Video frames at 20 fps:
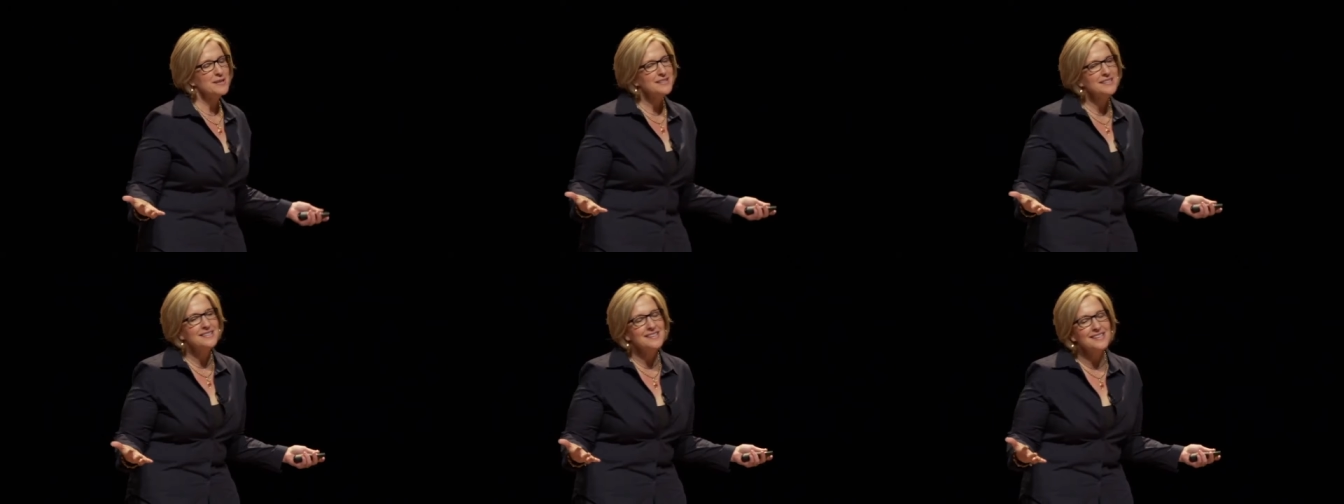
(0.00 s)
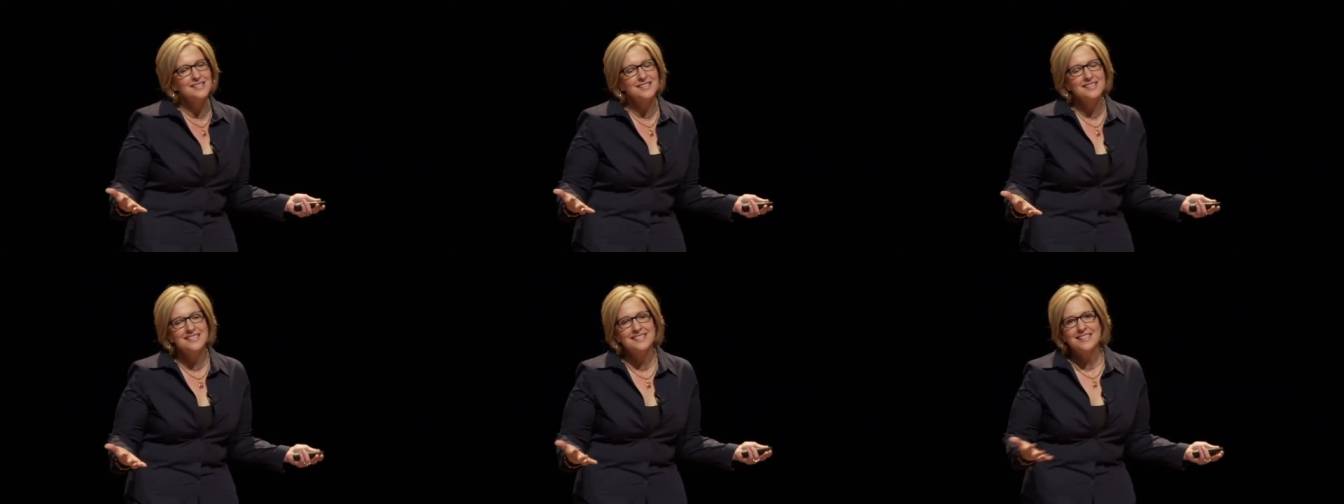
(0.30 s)
It doesn't
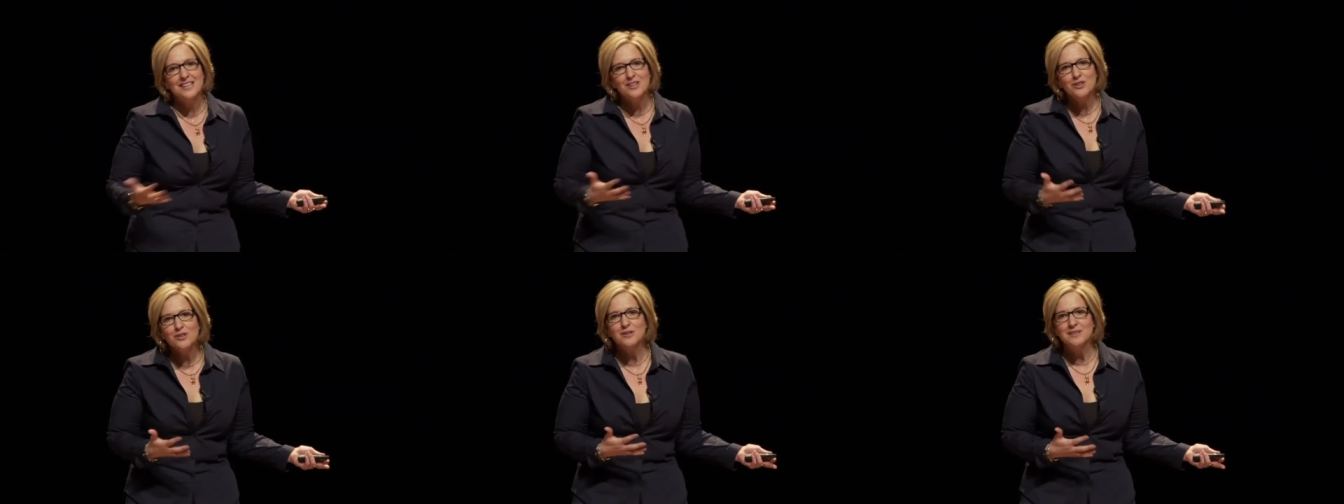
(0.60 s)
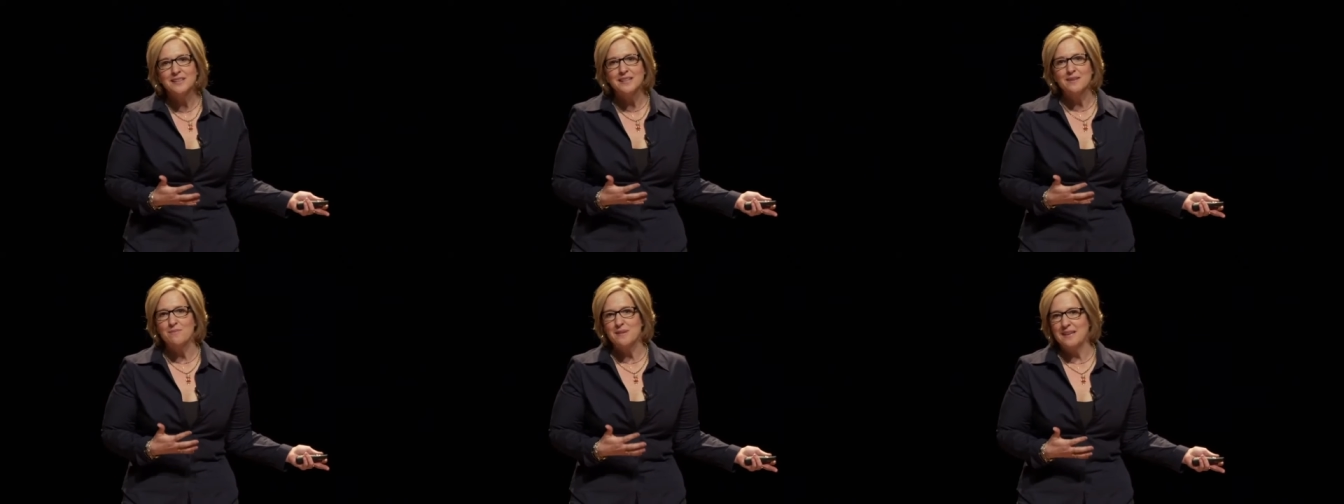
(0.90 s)

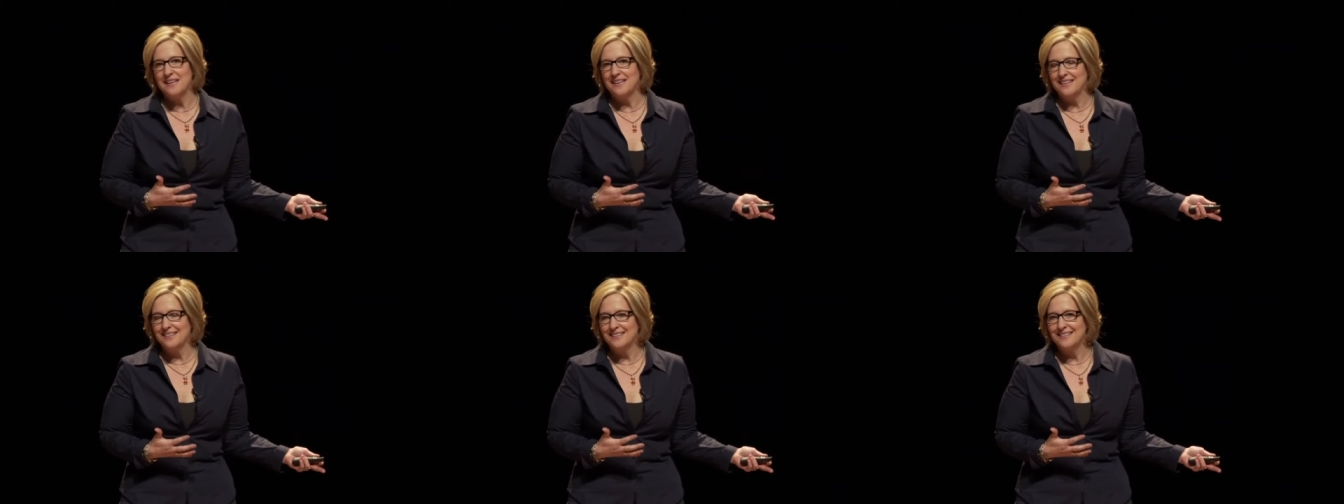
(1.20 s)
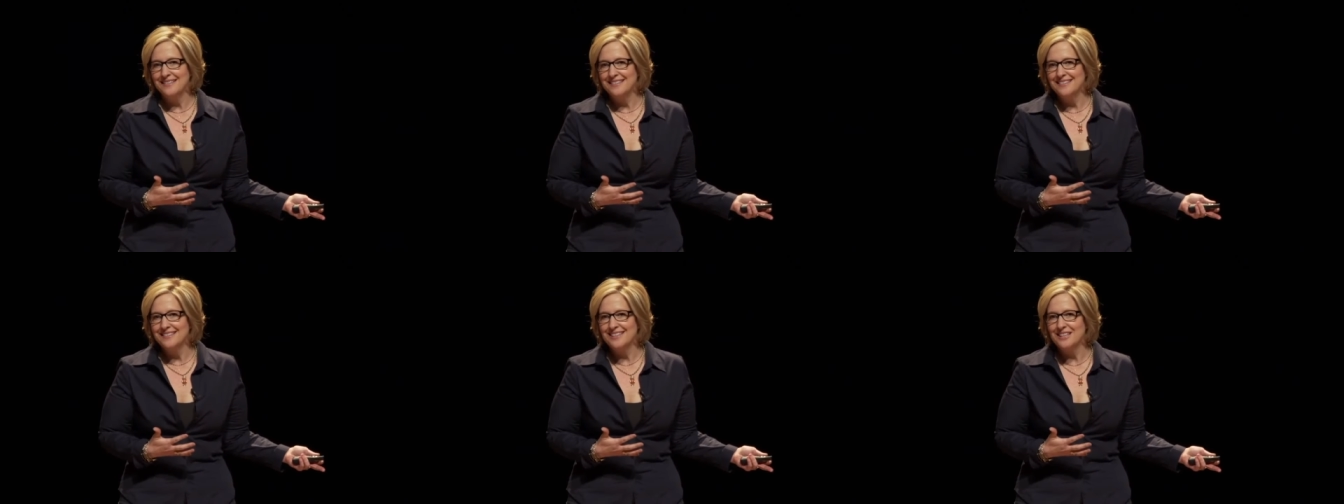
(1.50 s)
necessarily
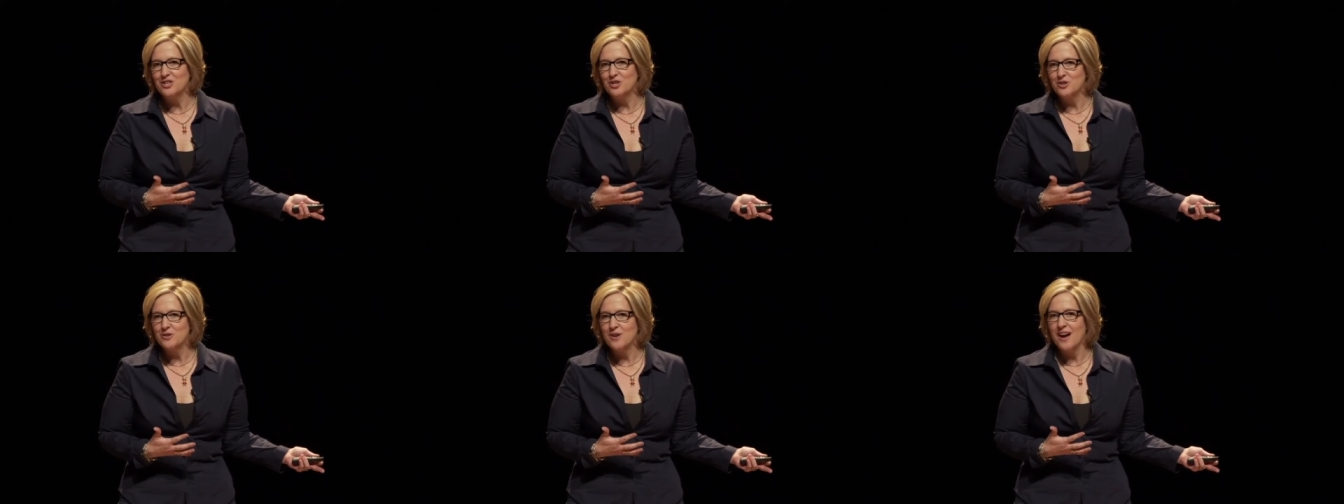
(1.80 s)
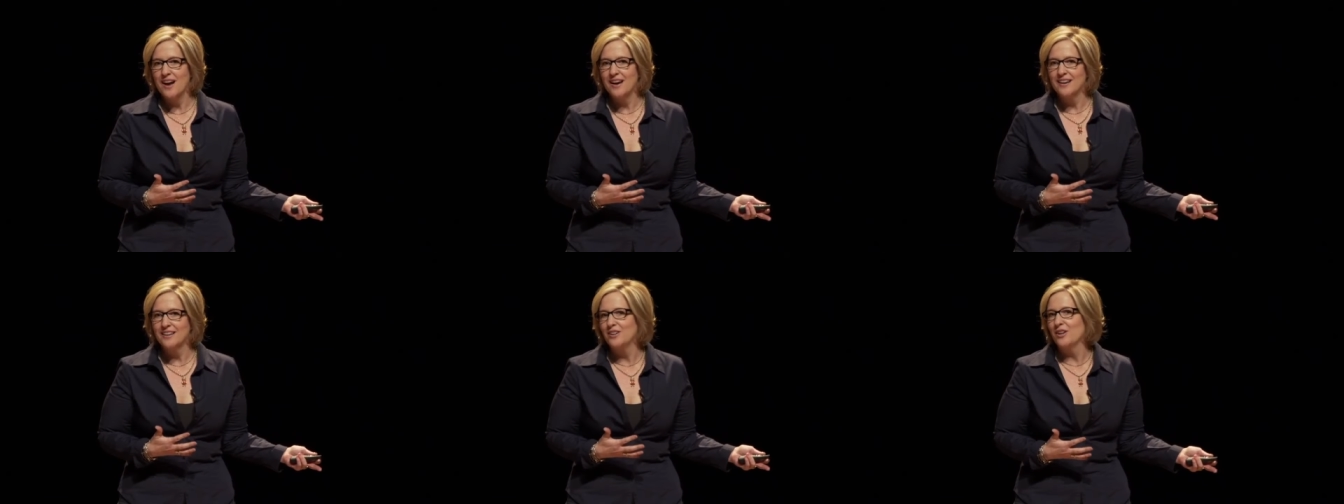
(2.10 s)
mean that you're
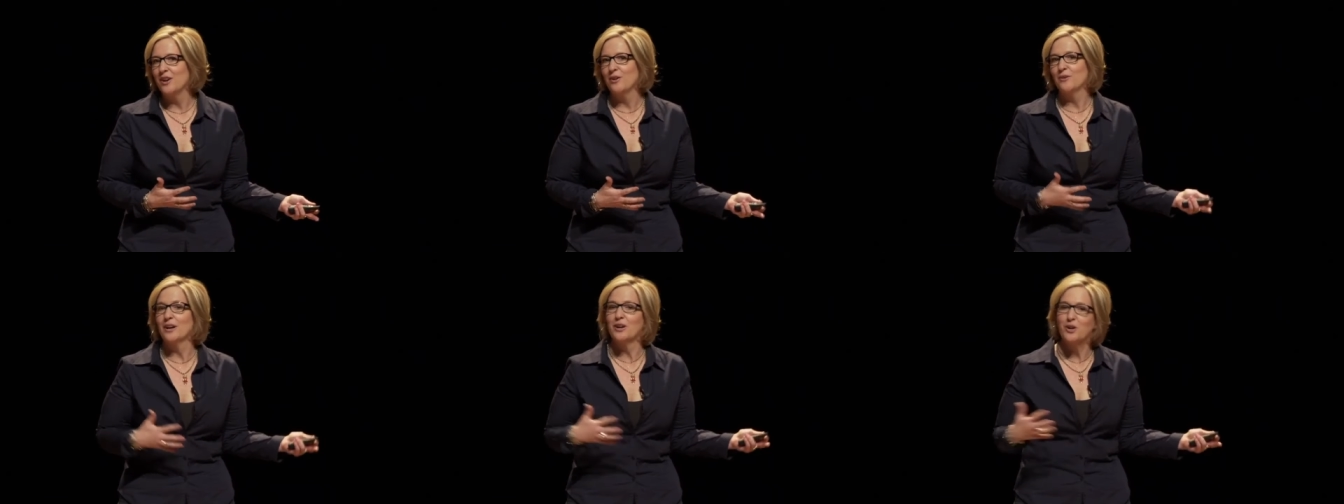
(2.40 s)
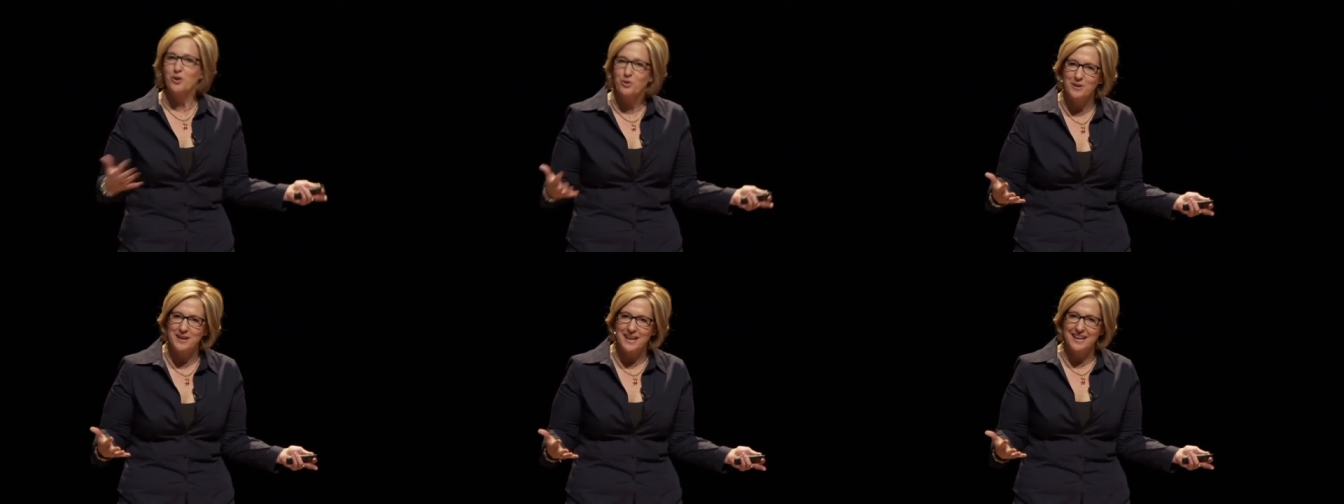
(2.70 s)
not, you know, a
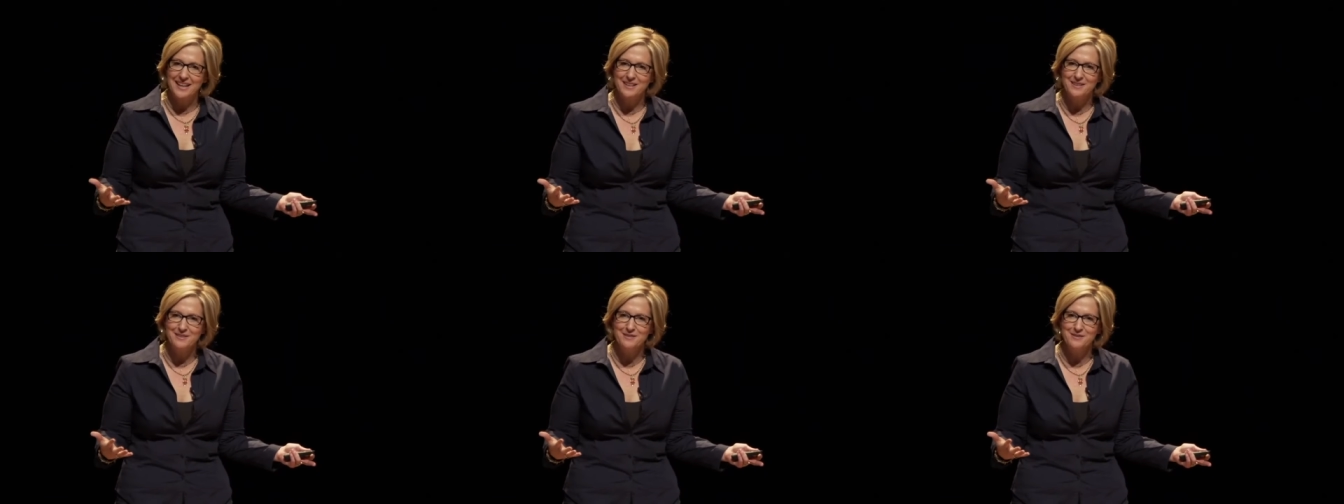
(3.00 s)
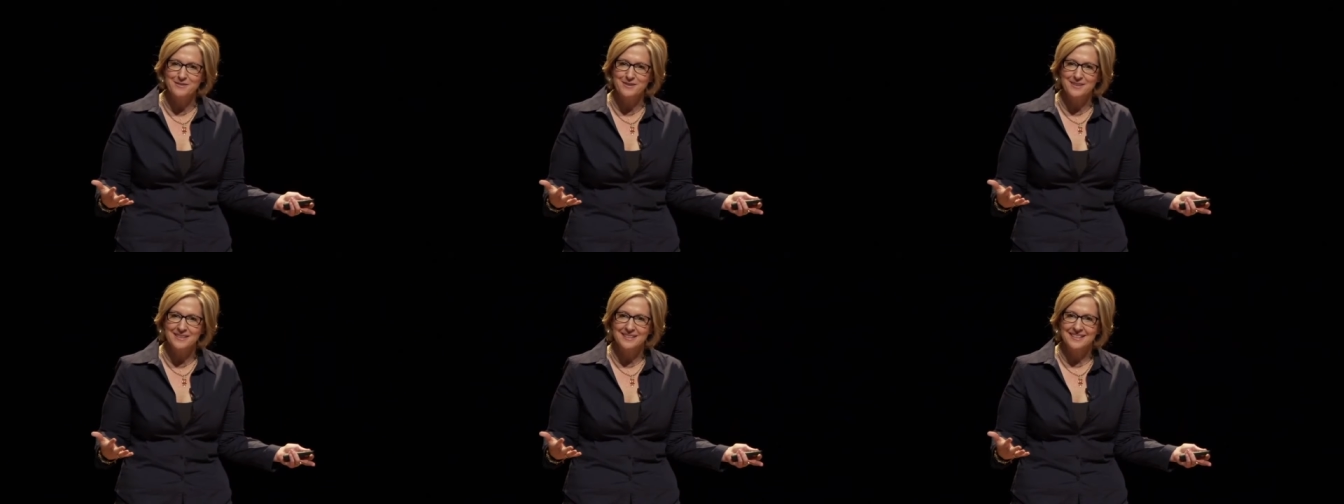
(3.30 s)
creative.